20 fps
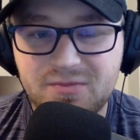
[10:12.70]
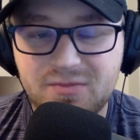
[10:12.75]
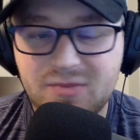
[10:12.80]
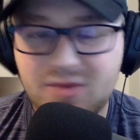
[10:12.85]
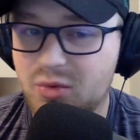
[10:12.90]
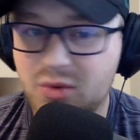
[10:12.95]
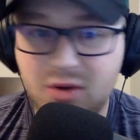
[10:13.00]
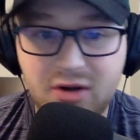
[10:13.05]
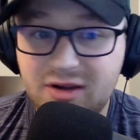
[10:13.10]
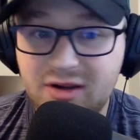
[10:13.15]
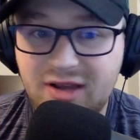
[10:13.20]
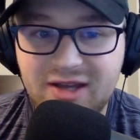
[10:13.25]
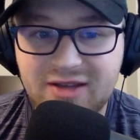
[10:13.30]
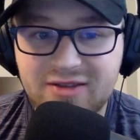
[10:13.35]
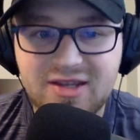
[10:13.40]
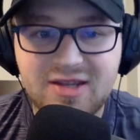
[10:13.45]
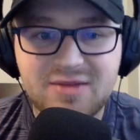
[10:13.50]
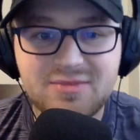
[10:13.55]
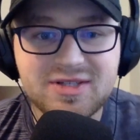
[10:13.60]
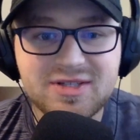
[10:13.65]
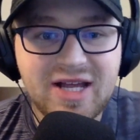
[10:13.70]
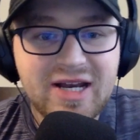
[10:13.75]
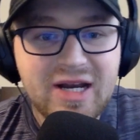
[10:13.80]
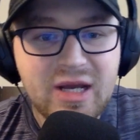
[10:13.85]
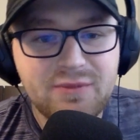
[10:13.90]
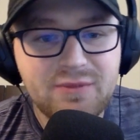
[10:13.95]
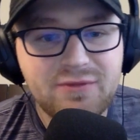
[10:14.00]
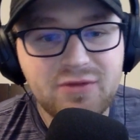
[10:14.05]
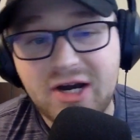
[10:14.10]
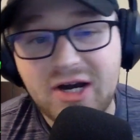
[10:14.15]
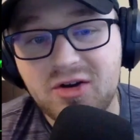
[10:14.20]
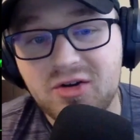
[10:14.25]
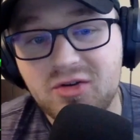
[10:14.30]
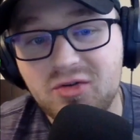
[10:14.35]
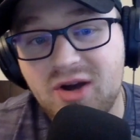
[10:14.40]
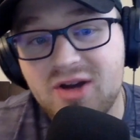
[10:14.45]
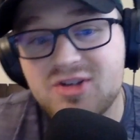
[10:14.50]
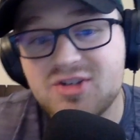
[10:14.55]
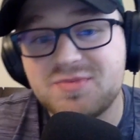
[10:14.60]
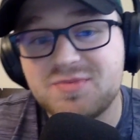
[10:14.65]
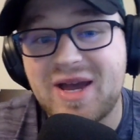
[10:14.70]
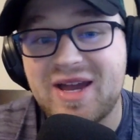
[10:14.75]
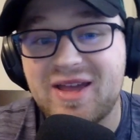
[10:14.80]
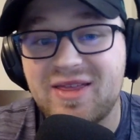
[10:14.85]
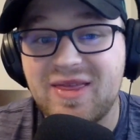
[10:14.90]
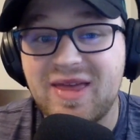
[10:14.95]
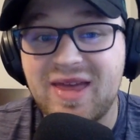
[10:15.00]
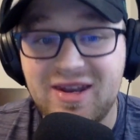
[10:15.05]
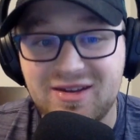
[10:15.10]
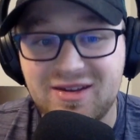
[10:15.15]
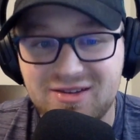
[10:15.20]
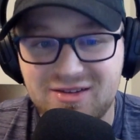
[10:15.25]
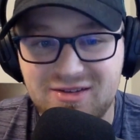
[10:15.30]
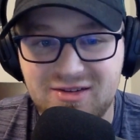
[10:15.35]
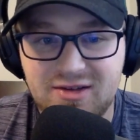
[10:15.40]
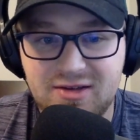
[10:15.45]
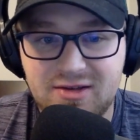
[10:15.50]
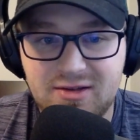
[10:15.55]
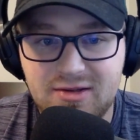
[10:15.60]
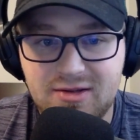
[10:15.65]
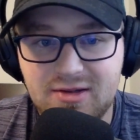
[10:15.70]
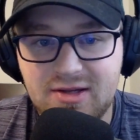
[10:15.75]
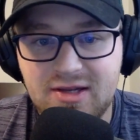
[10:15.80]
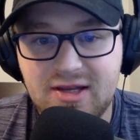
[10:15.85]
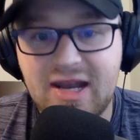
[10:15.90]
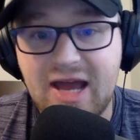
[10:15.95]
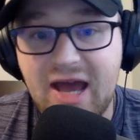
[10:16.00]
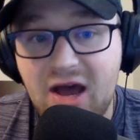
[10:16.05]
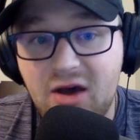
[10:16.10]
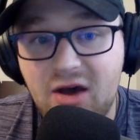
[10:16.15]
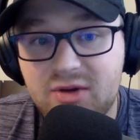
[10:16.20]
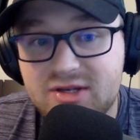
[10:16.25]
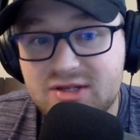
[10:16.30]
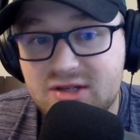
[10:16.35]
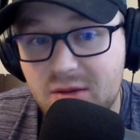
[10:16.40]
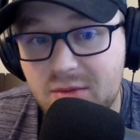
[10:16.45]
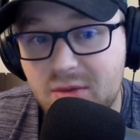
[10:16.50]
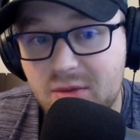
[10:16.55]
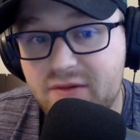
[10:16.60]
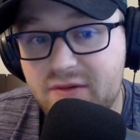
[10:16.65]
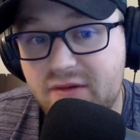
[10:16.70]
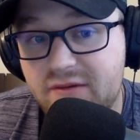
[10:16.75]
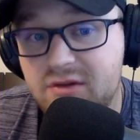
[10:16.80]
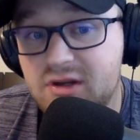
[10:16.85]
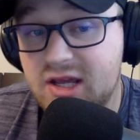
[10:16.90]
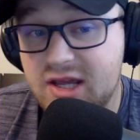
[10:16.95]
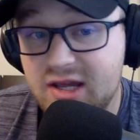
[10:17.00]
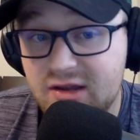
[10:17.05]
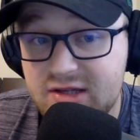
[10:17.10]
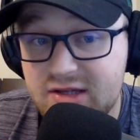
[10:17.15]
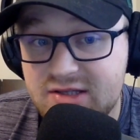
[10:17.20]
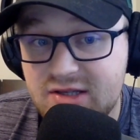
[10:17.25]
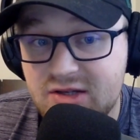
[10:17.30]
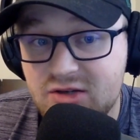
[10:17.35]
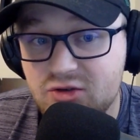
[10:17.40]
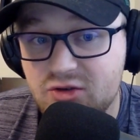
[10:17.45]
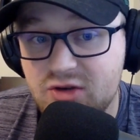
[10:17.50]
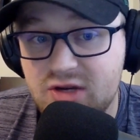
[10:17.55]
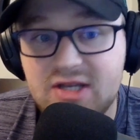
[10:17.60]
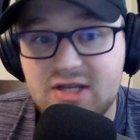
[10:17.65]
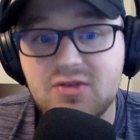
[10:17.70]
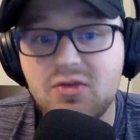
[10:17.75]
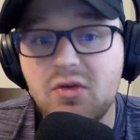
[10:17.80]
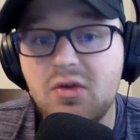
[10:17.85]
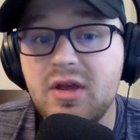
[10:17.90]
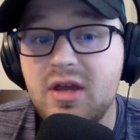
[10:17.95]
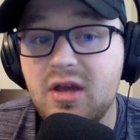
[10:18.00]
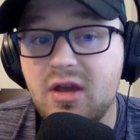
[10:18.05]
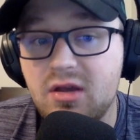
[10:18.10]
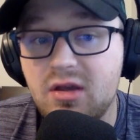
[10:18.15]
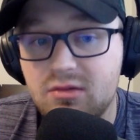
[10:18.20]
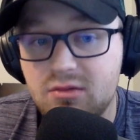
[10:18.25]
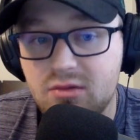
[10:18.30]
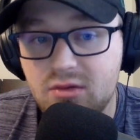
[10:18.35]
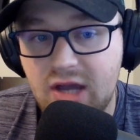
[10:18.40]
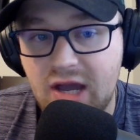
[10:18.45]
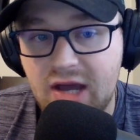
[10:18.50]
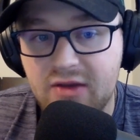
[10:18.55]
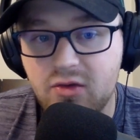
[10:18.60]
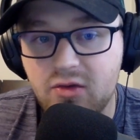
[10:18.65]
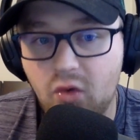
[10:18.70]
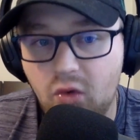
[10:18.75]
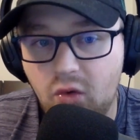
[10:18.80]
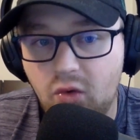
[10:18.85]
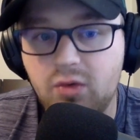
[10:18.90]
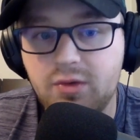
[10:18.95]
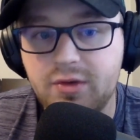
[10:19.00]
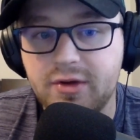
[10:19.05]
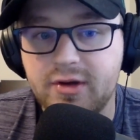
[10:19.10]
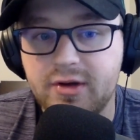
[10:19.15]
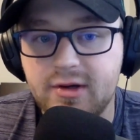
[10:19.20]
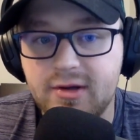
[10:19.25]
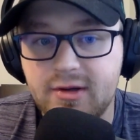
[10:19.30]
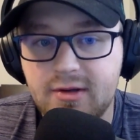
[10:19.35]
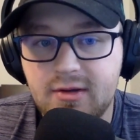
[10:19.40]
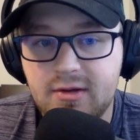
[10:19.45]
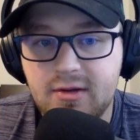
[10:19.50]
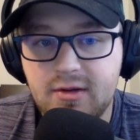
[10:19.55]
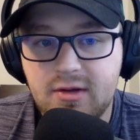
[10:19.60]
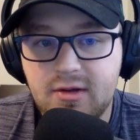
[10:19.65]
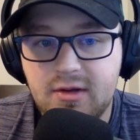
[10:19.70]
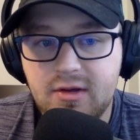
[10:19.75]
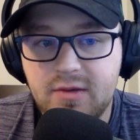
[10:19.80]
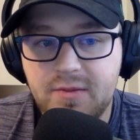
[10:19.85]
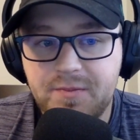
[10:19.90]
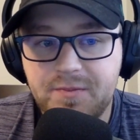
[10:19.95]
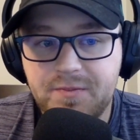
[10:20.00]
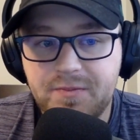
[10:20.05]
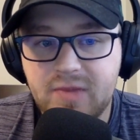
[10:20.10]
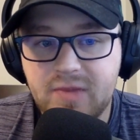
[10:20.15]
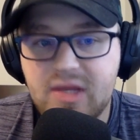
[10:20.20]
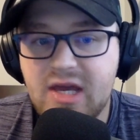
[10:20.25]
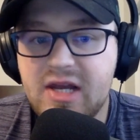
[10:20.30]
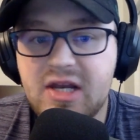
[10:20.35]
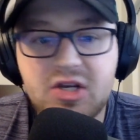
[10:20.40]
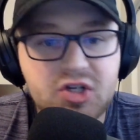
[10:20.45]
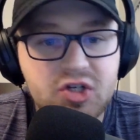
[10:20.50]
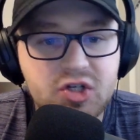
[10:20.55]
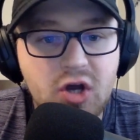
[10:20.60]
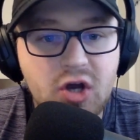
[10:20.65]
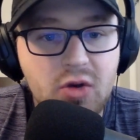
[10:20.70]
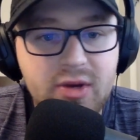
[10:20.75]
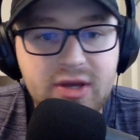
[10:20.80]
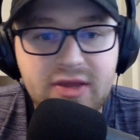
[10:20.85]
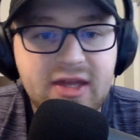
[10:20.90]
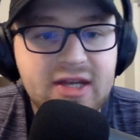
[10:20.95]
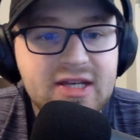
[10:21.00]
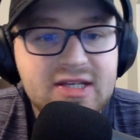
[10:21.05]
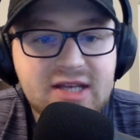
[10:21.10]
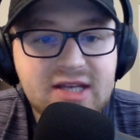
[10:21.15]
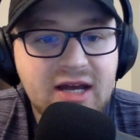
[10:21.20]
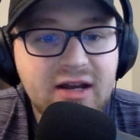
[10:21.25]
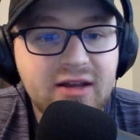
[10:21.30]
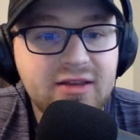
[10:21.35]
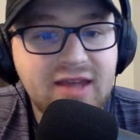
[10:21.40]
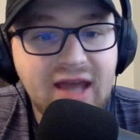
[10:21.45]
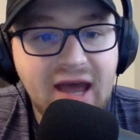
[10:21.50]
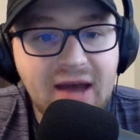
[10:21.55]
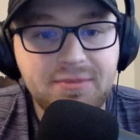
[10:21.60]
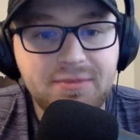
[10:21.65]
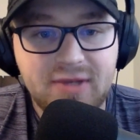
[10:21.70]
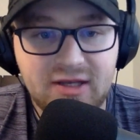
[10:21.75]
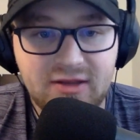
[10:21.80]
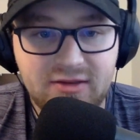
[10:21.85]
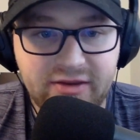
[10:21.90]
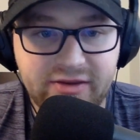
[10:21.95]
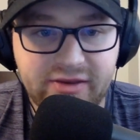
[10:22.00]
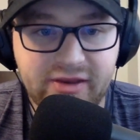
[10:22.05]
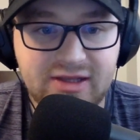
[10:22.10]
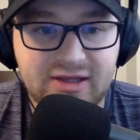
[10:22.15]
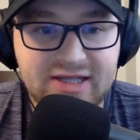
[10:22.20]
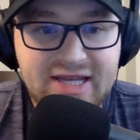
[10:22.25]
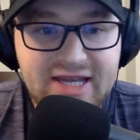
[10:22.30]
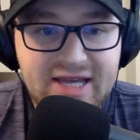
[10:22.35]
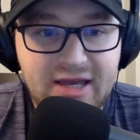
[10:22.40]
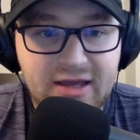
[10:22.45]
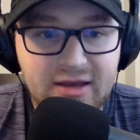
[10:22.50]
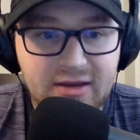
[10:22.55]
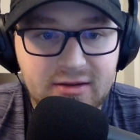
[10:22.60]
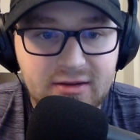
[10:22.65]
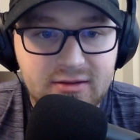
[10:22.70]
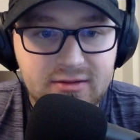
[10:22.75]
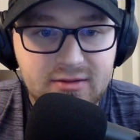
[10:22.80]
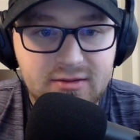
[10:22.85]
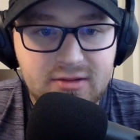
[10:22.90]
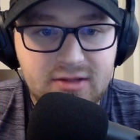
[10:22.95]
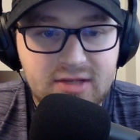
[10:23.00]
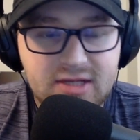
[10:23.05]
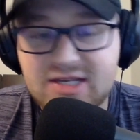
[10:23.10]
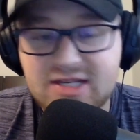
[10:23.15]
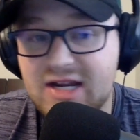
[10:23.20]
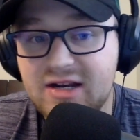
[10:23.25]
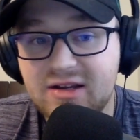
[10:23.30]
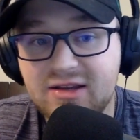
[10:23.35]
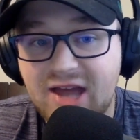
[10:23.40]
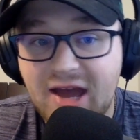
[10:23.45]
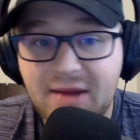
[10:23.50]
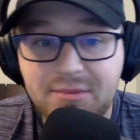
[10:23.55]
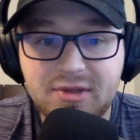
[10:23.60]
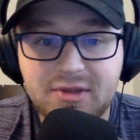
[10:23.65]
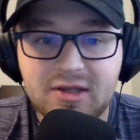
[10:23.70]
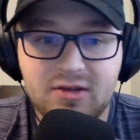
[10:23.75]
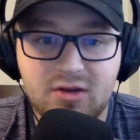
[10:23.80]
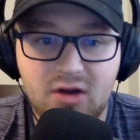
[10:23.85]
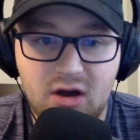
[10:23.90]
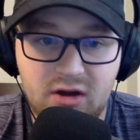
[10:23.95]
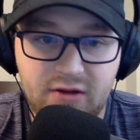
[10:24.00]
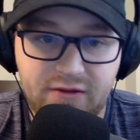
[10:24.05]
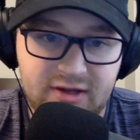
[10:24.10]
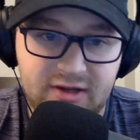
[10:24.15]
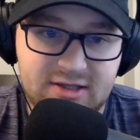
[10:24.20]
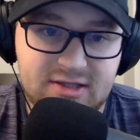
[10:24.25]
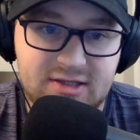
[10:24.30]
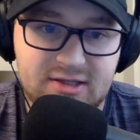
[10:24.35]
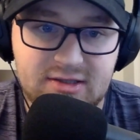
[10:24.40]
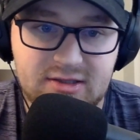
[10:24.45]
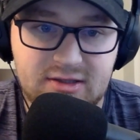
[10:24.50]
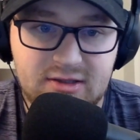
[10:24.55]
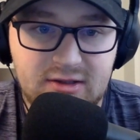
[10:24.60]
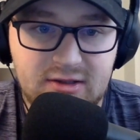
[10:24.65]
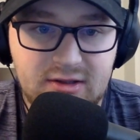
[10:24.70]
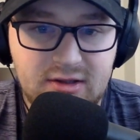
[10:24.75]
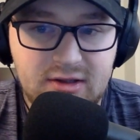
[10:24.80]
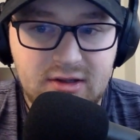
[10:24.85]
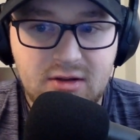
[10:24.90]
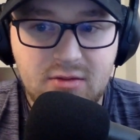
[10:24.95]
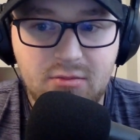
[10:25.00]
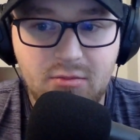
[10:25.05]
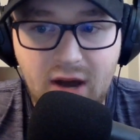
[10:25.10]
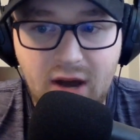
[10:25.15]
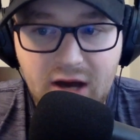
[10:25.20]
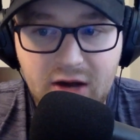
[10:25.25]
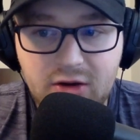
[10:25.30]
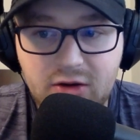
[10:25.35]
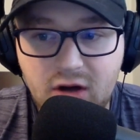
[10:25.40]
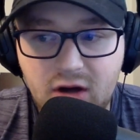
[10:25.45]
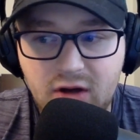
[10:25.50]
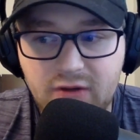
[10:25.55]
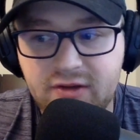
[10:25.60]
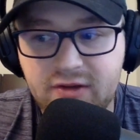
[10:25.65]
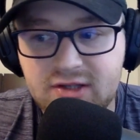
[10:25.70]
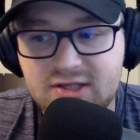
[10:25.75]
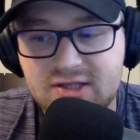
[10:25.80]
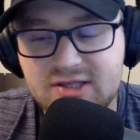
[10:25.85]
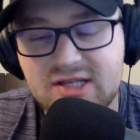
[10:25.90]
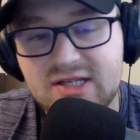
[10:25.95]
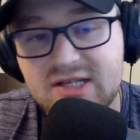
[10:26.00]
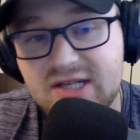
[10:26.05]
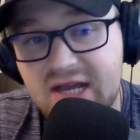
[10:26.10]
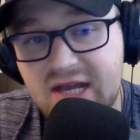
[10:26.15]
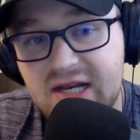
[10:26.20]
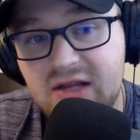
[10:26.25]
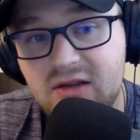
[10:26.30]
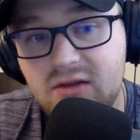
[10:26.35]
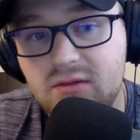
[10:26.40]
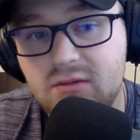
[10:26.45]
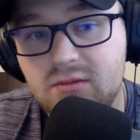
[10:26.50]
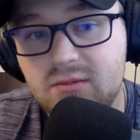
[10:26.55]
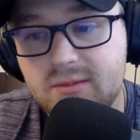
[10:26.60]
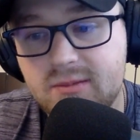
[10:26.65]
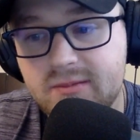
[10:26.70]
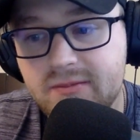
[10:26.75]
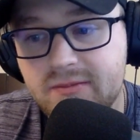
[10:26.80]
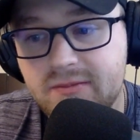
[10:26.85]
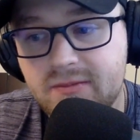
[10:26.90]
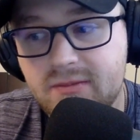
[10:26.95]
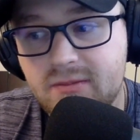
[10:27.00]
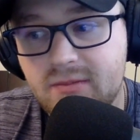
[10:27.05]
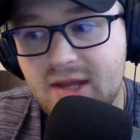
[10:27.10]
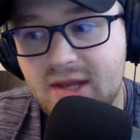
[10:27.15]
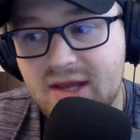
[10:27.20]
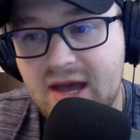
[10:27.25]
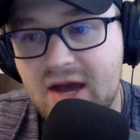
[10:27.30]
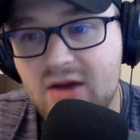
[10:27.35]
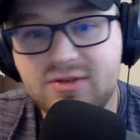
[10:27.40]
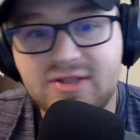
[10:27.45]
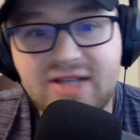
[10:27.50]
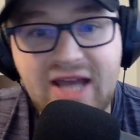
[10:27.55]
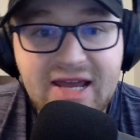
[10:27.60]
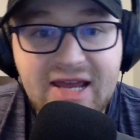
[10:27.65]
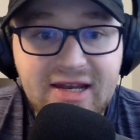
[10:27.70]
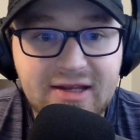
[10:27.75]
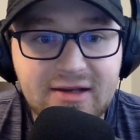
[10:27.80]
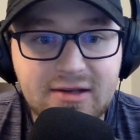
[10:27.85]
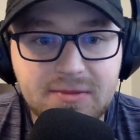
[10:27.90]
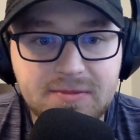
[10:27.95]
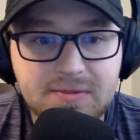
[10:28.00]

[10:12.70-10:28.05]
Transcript: There weren't a lot of teams lining up for Aaron Rodgers back then. Now he's come off of an Achilles injury. He's only gotten older. And he's showing that he's not adapting to the league. He's not adapting to offenses. Modern offenses, he's getting outdated.